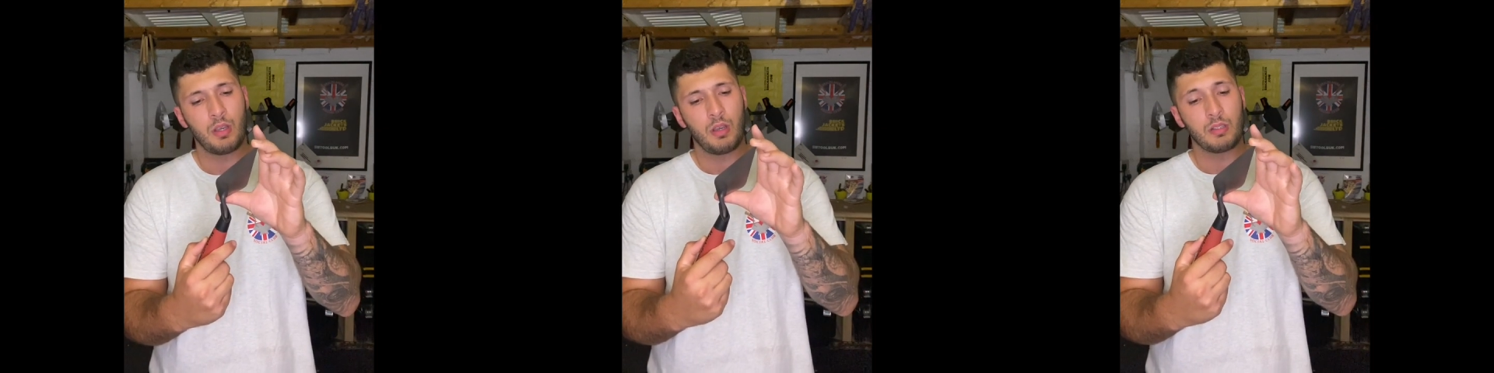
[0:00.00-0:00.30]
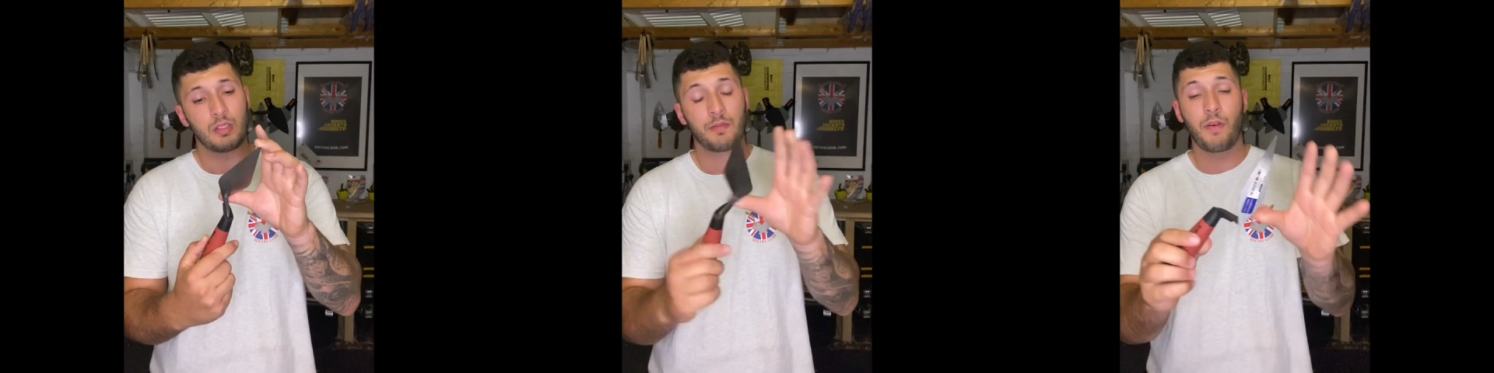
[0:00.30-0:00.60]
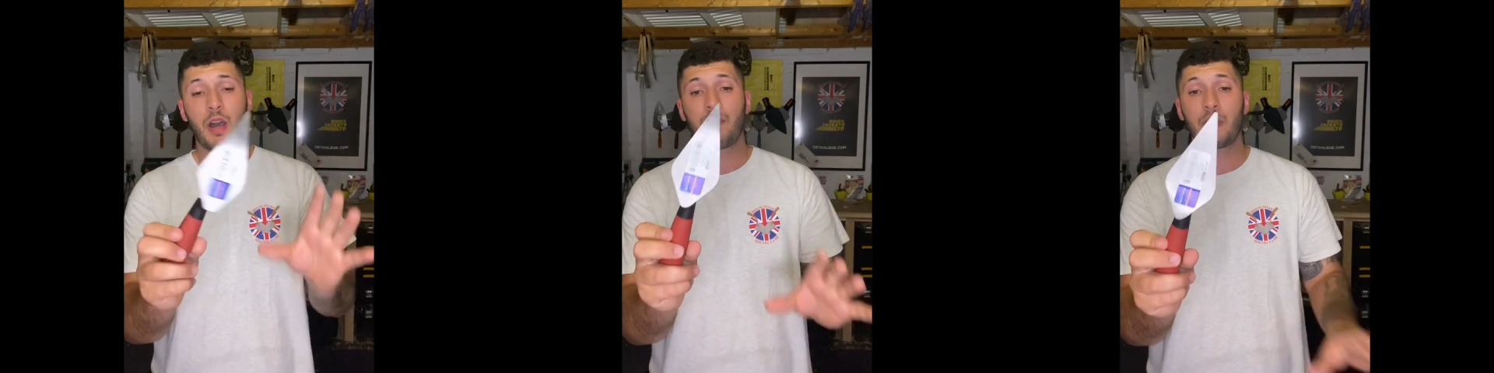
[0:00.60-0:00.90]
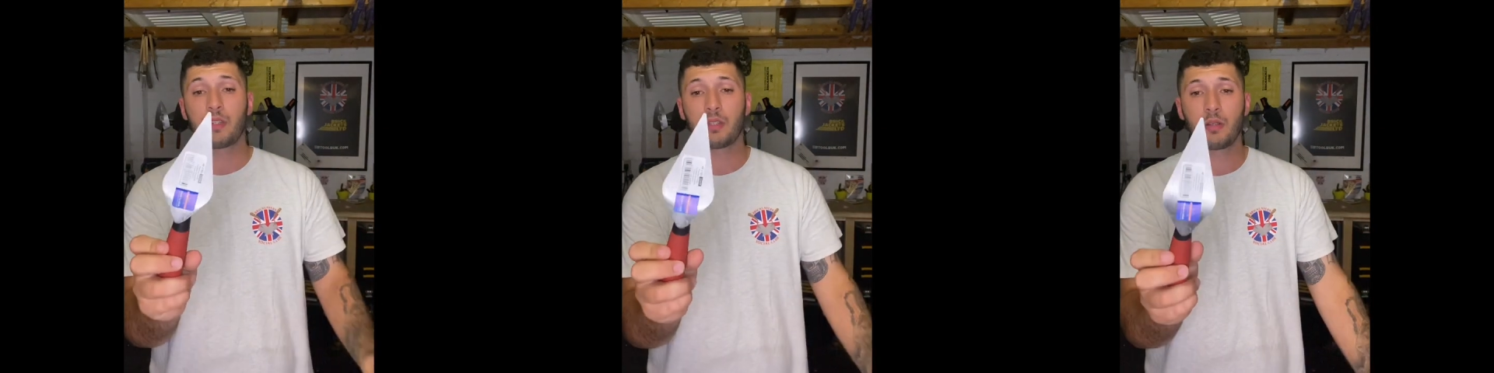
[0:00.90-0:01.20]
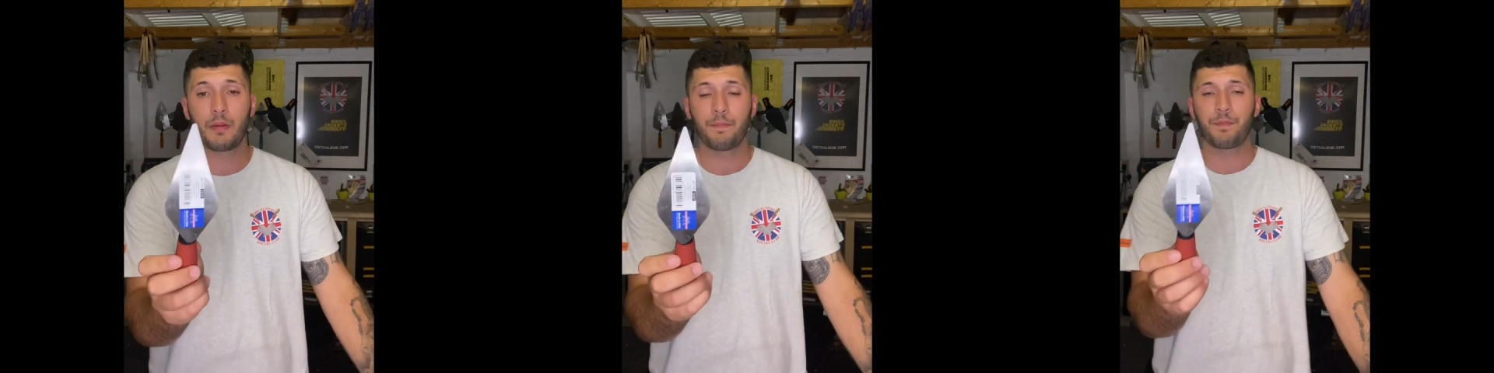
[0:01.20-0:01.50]
This is five inch.
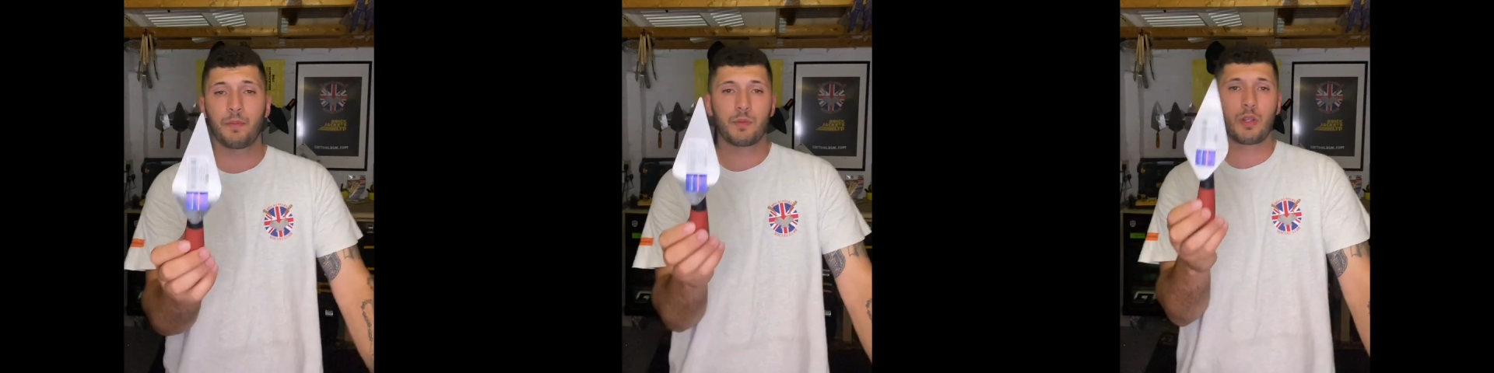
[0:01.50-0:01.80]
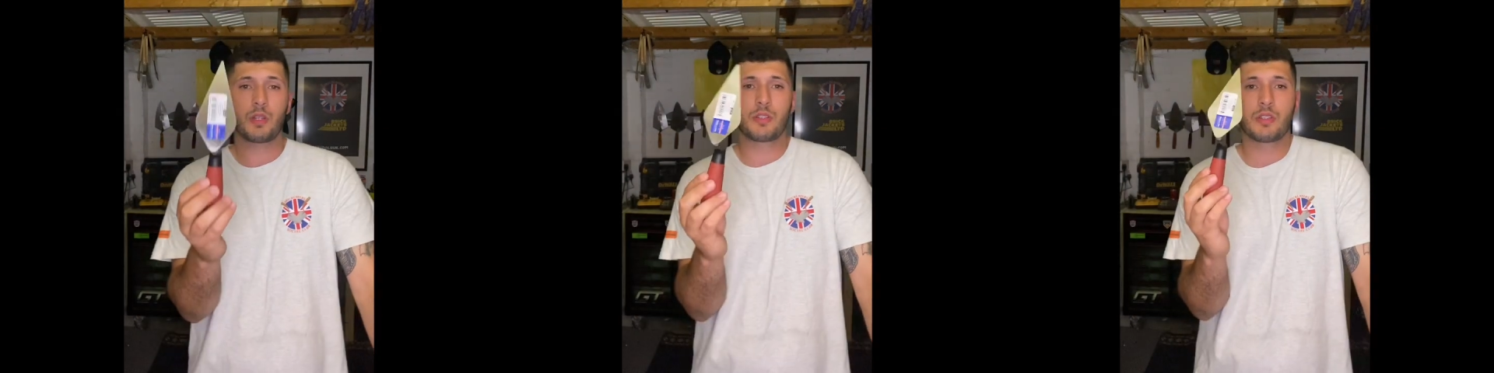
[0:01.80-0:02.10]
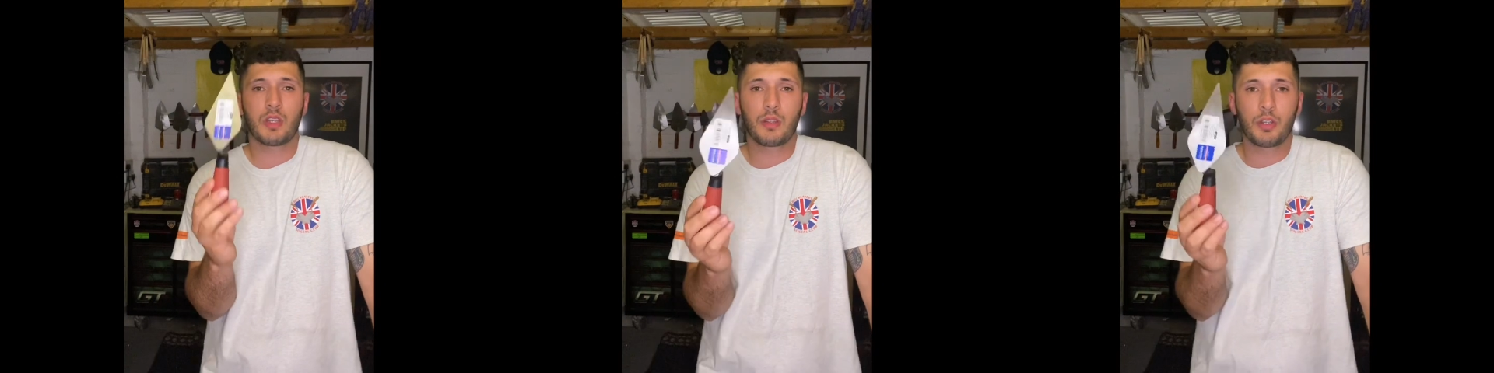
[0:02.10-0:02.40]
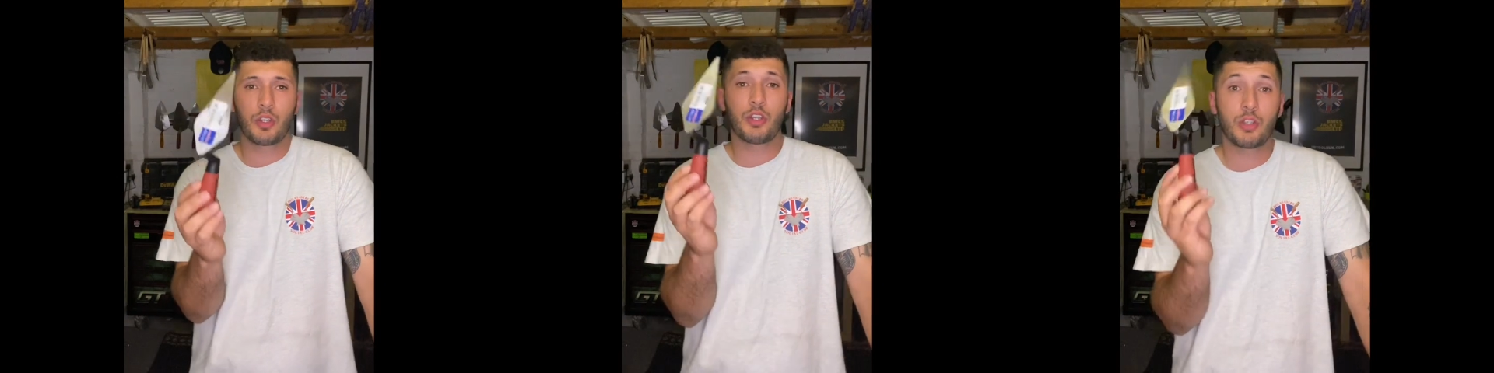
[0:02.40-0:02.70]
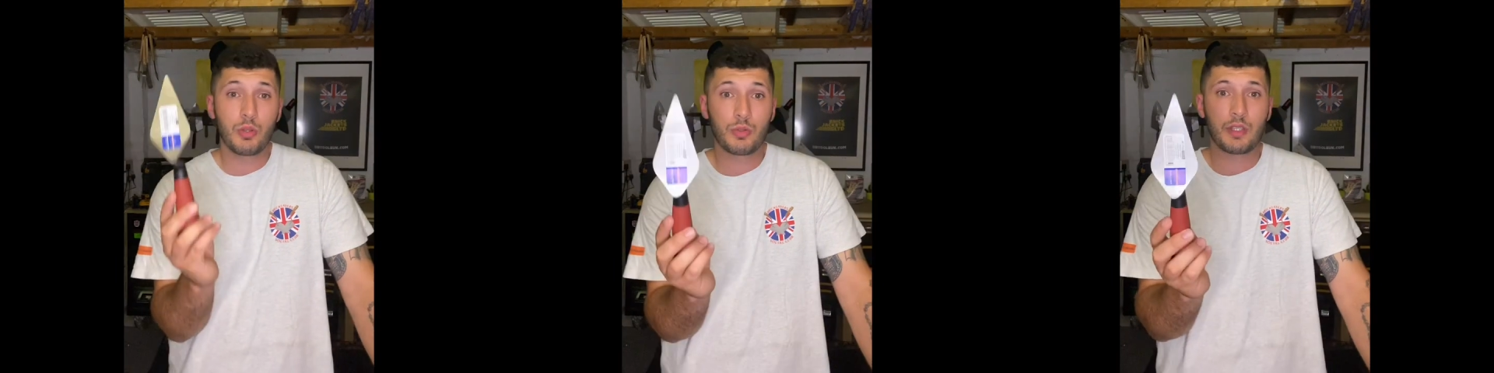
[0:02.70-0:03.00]
So this is gonna you're gonna
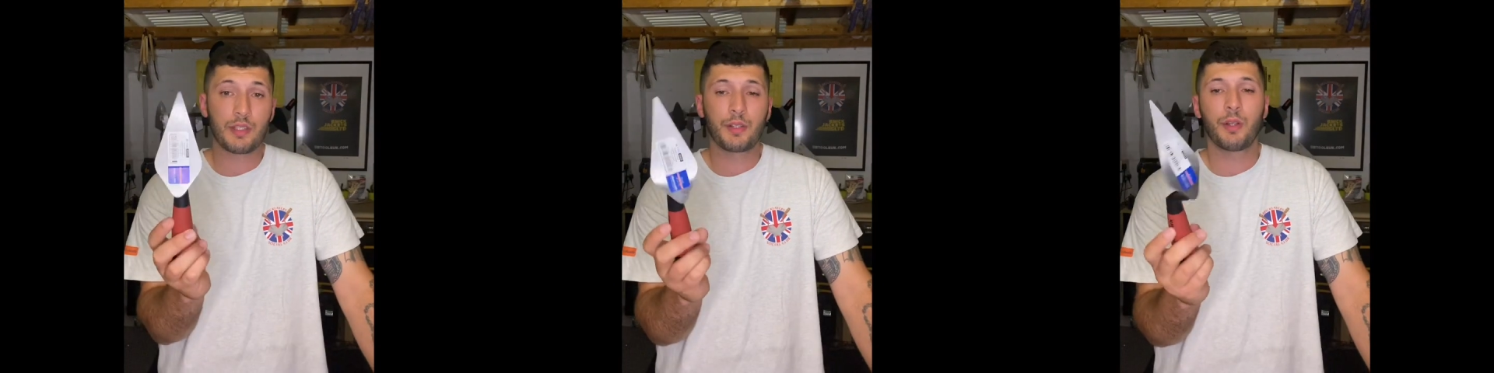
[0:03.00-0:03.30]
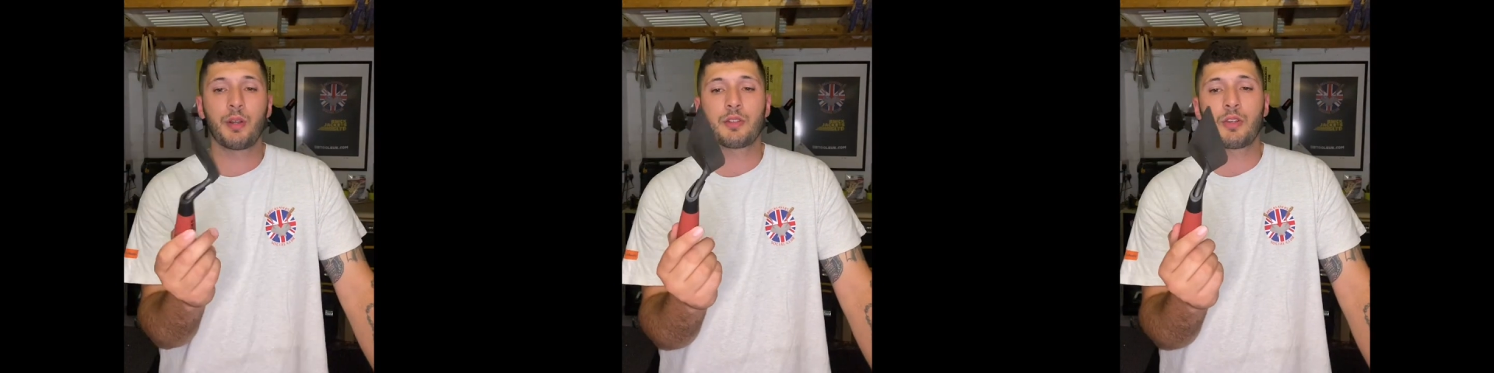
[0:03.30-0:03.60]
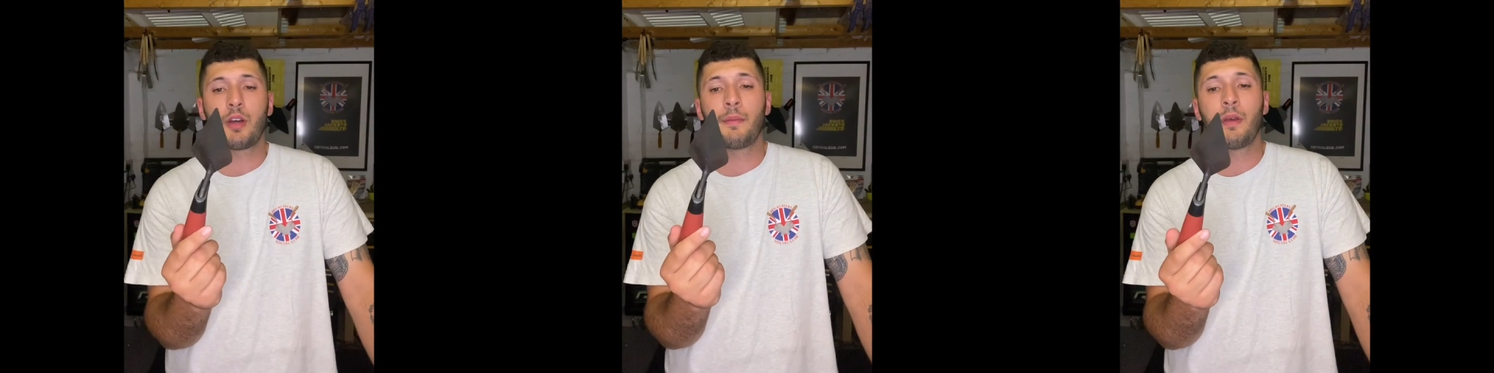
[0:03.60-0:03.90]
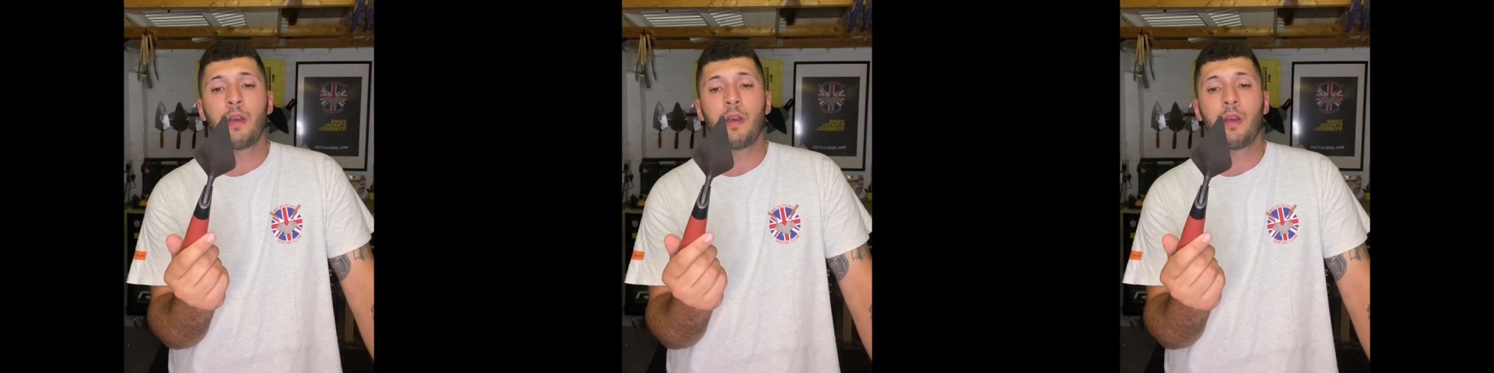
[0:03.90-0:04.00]
use this a lot of the time